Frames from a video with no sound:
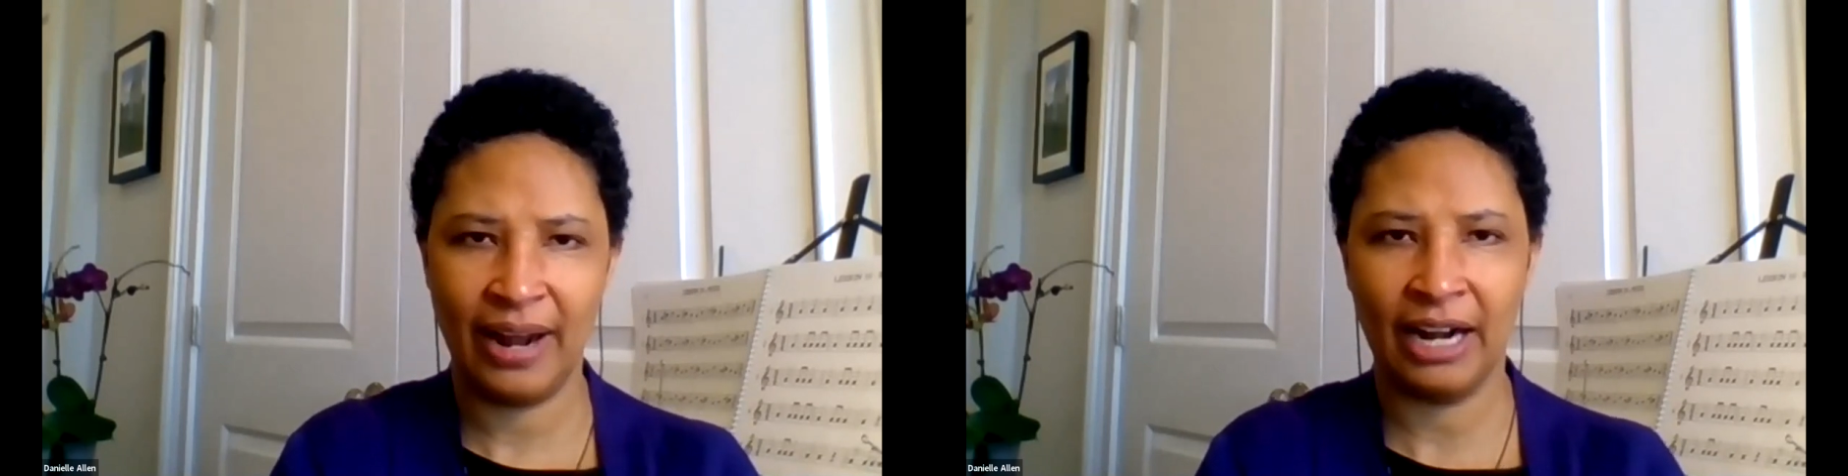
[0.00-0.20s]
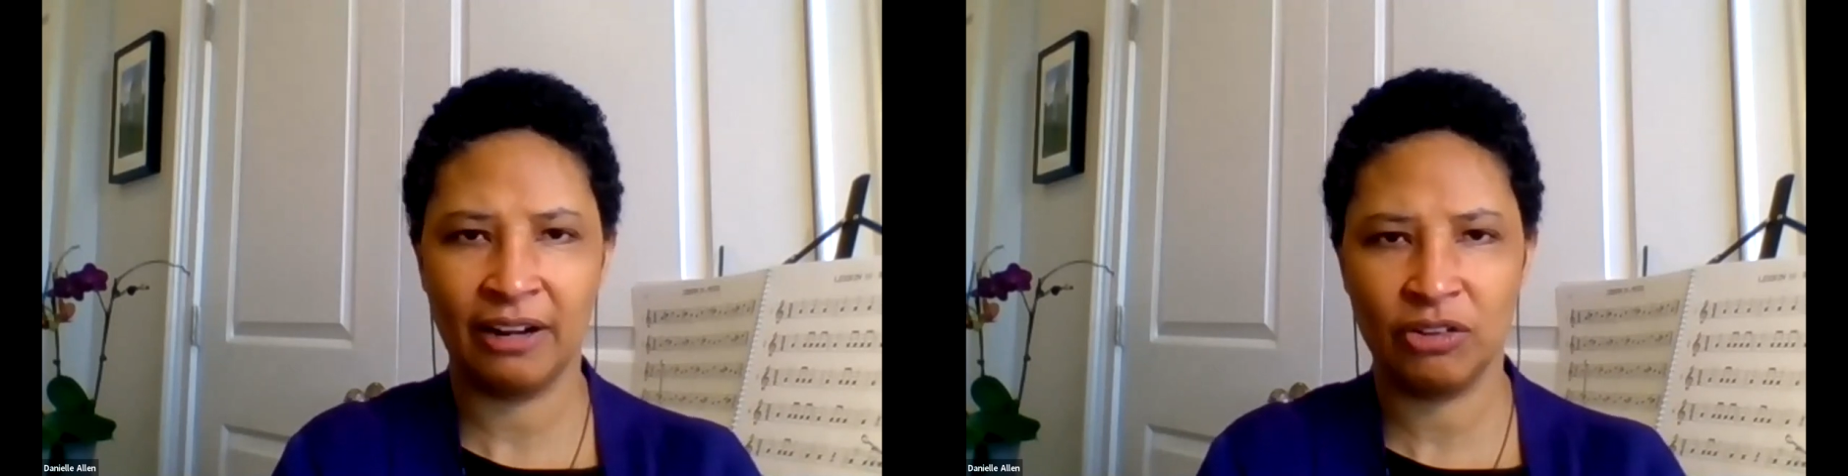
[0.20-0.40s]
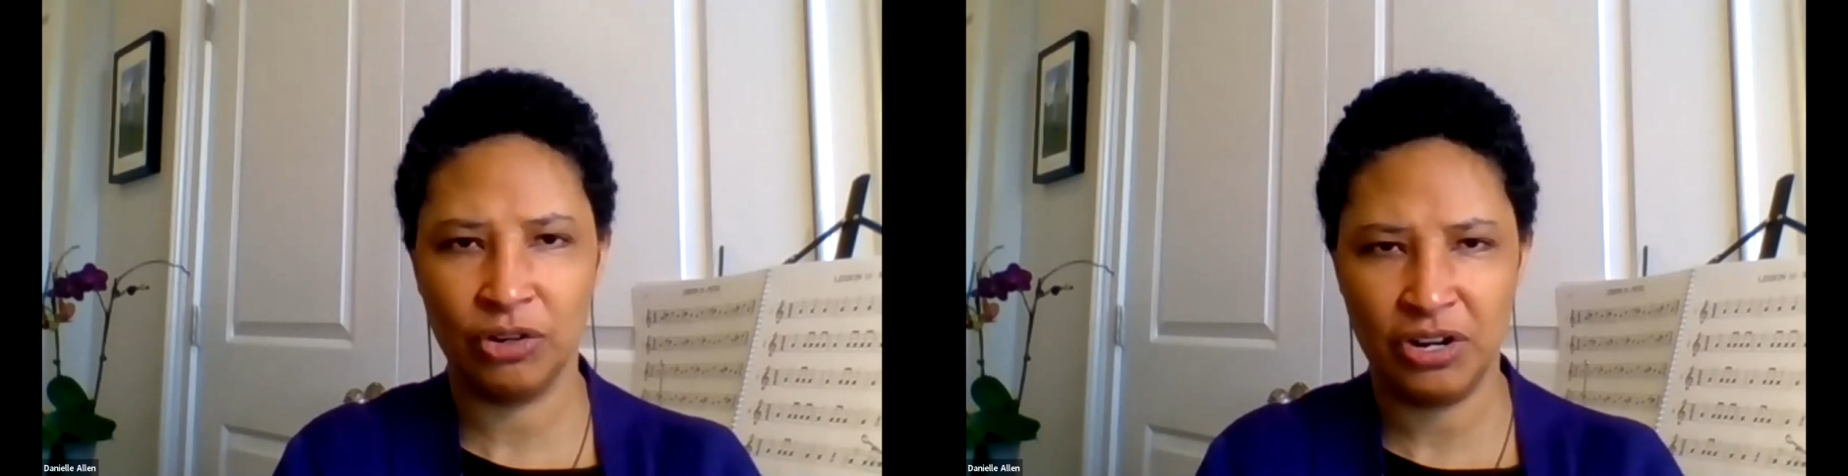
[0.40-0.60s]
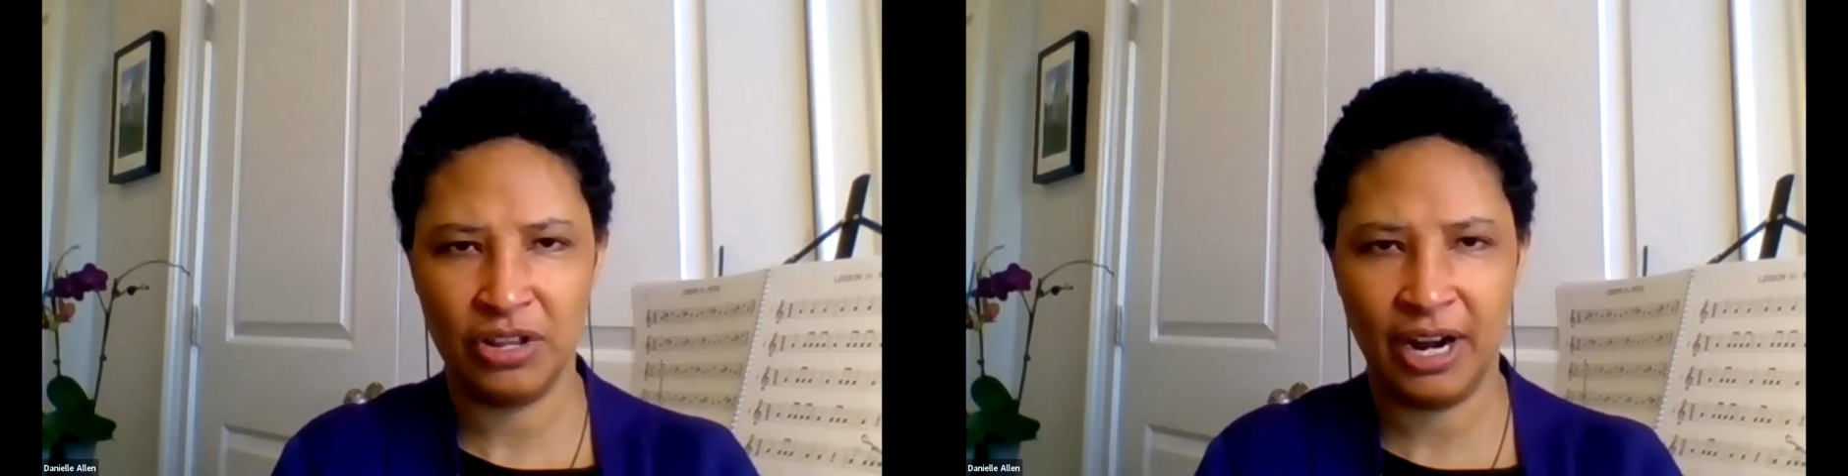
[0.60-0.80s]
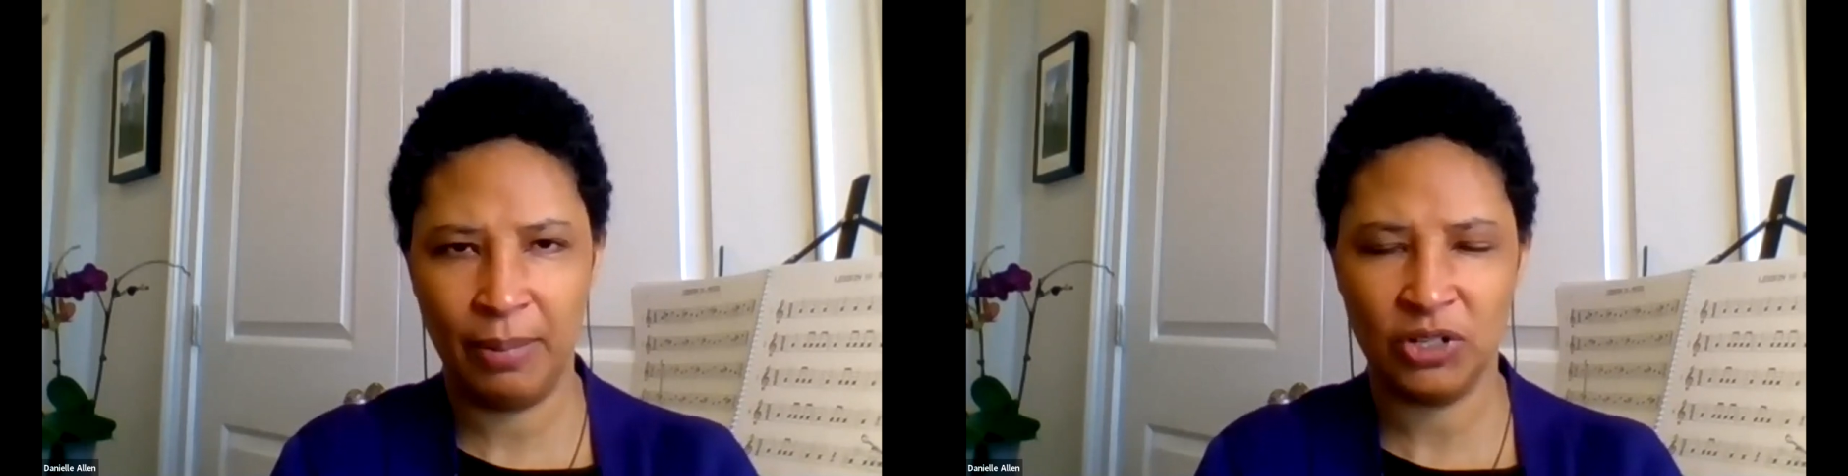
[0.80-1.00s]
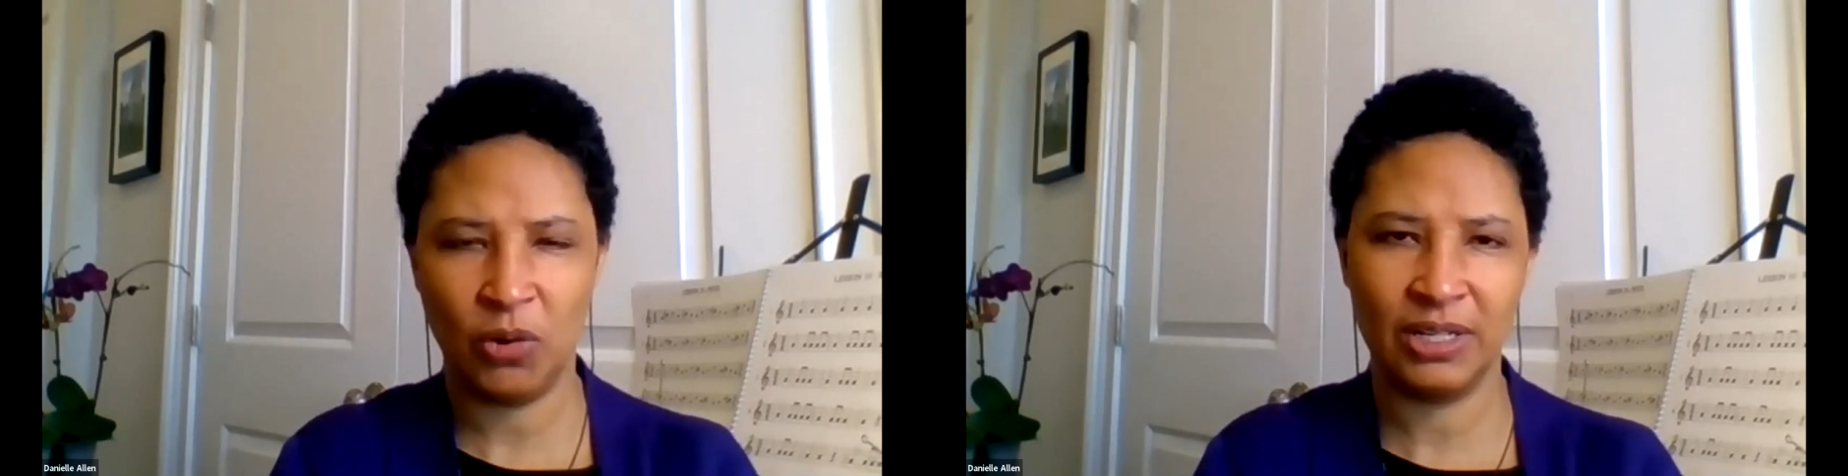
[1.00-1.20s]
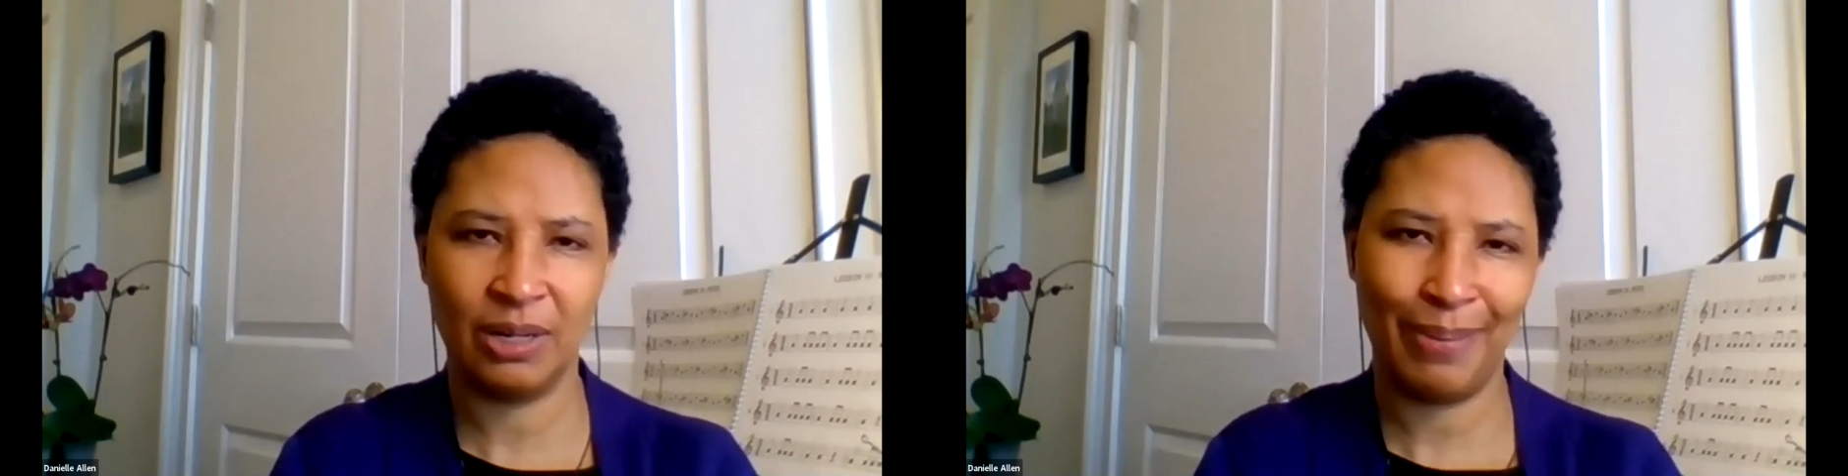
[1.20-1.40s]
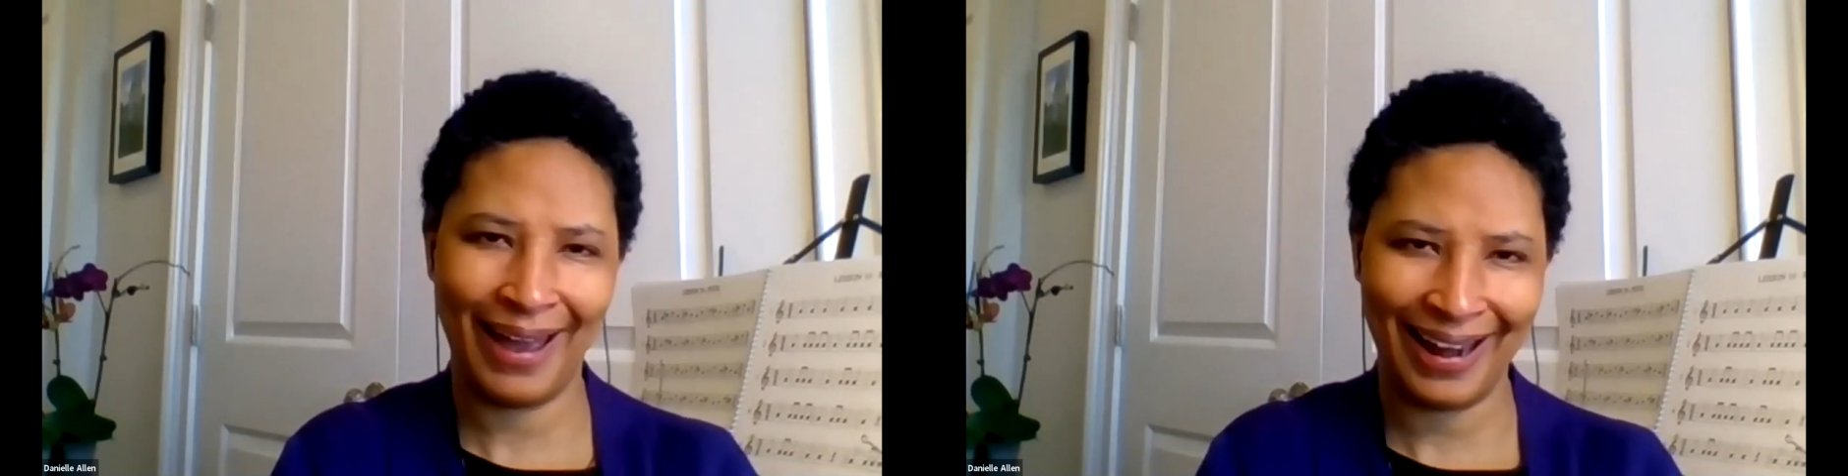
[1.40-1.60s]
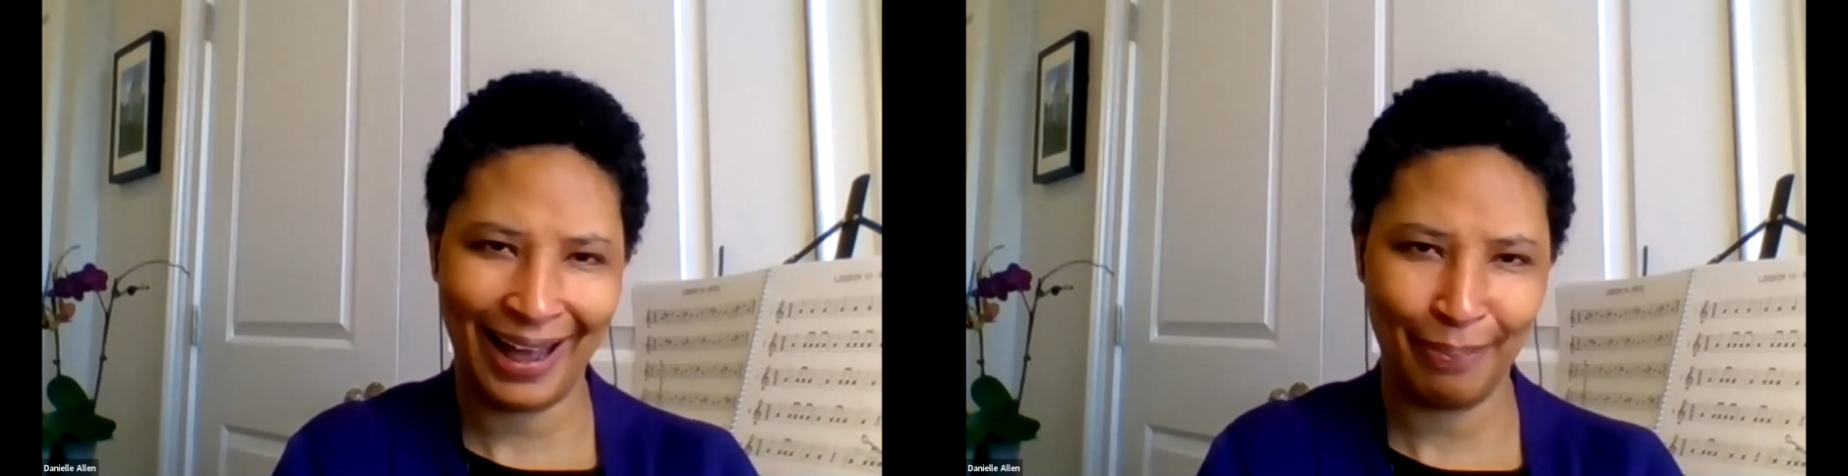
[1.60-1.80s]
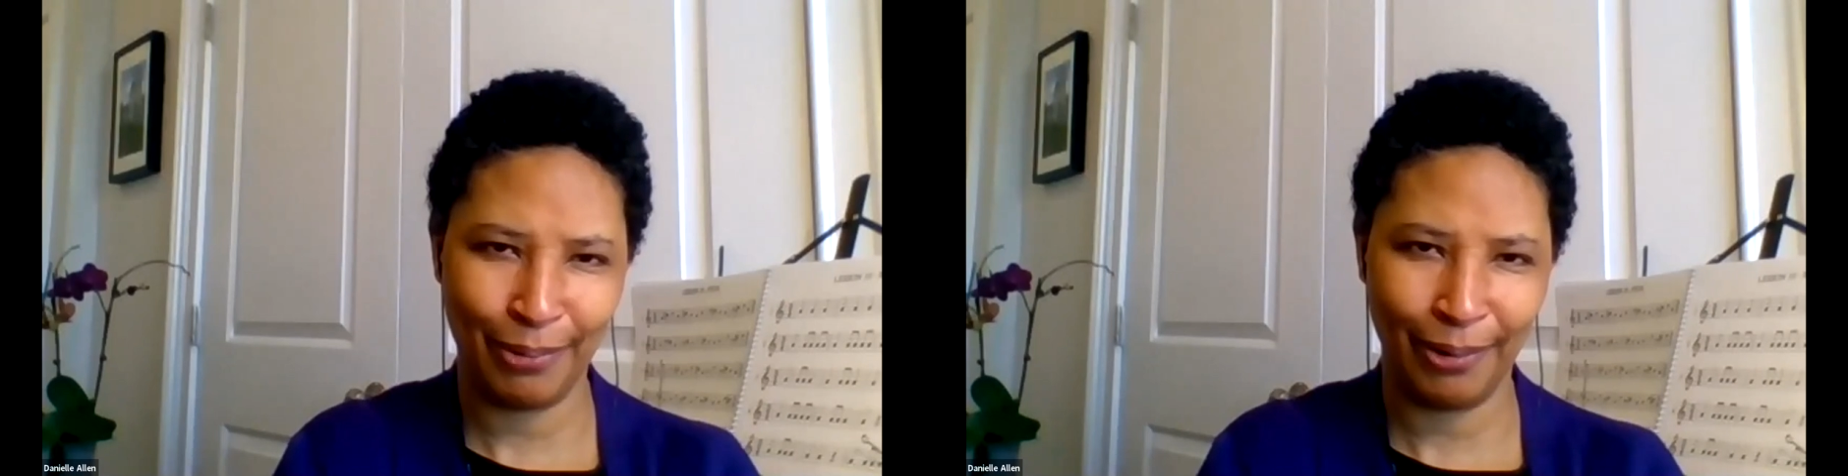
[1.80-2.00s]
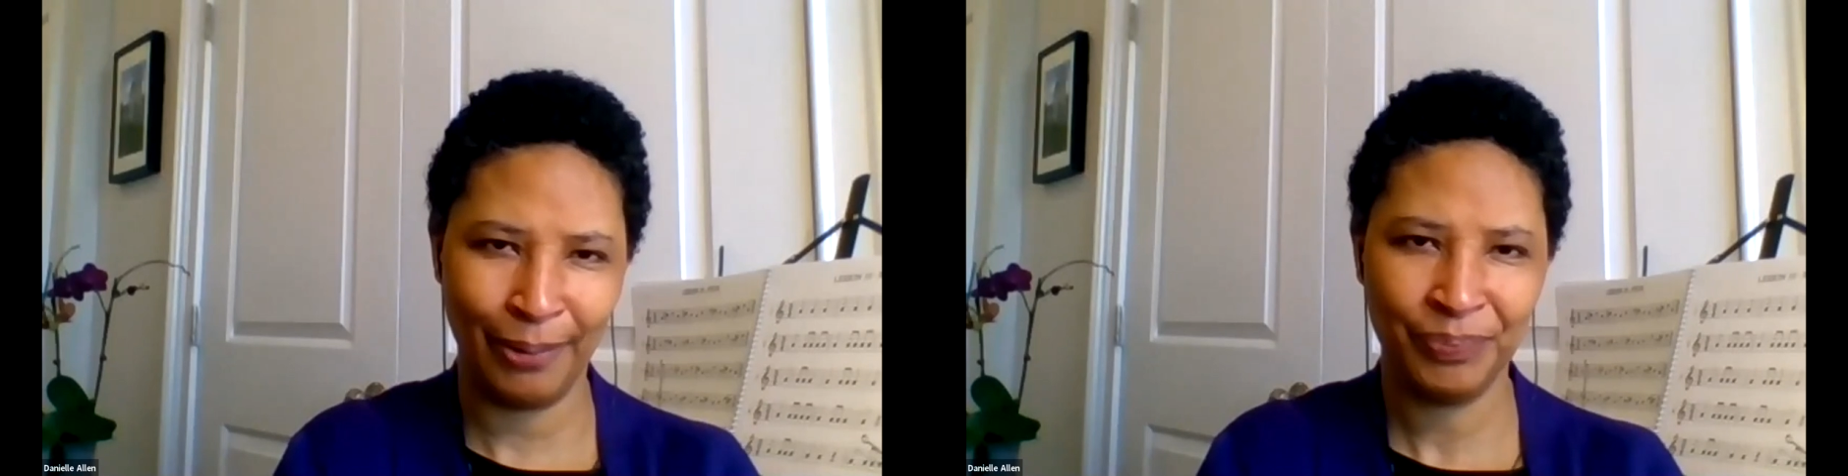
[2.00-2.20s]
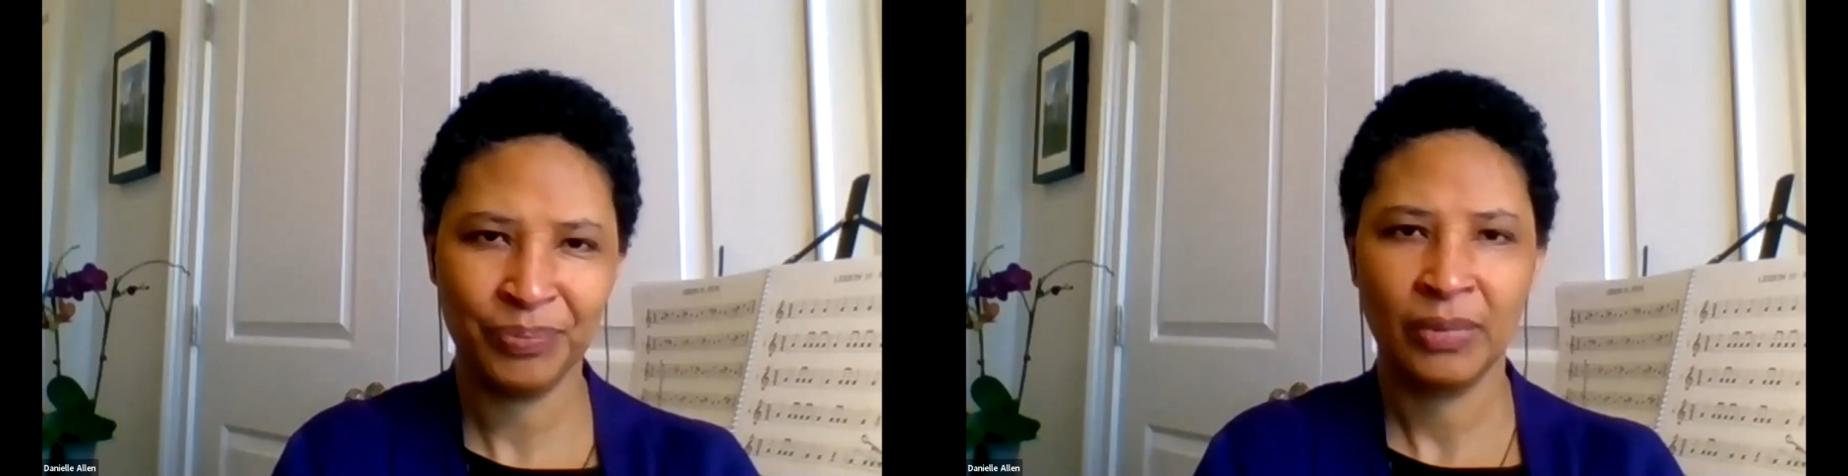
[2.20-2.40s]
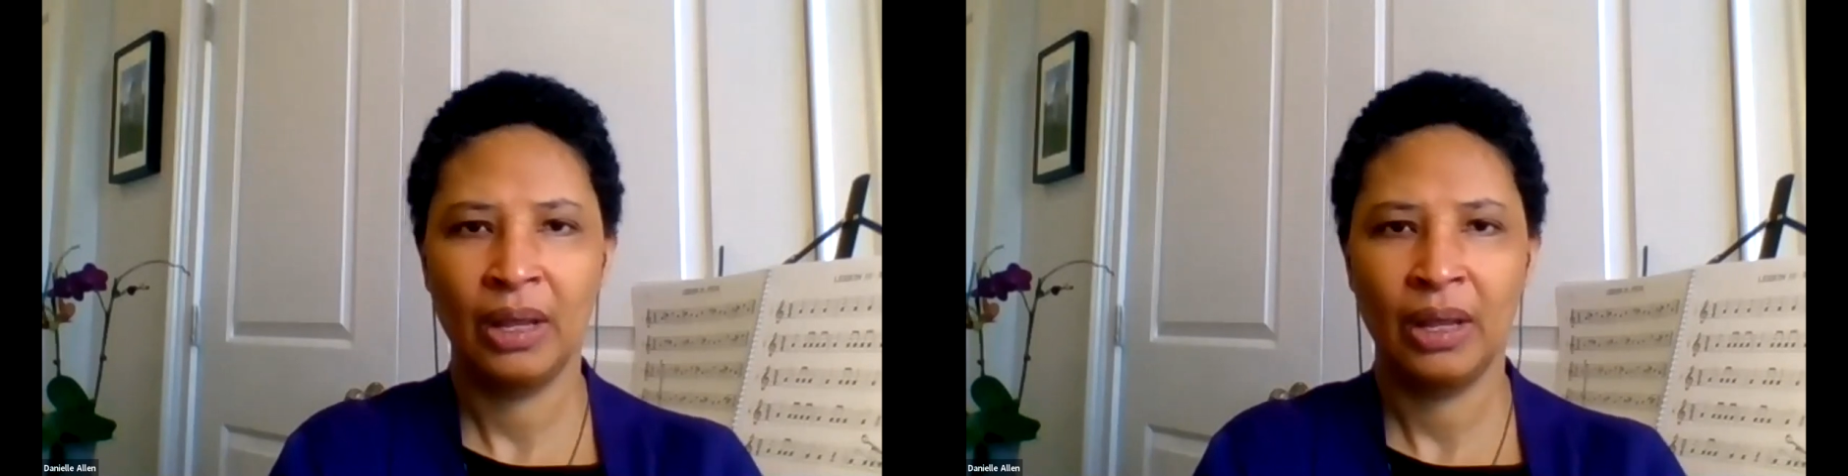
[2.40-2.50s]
an act of torture there, but it's always a bad apple.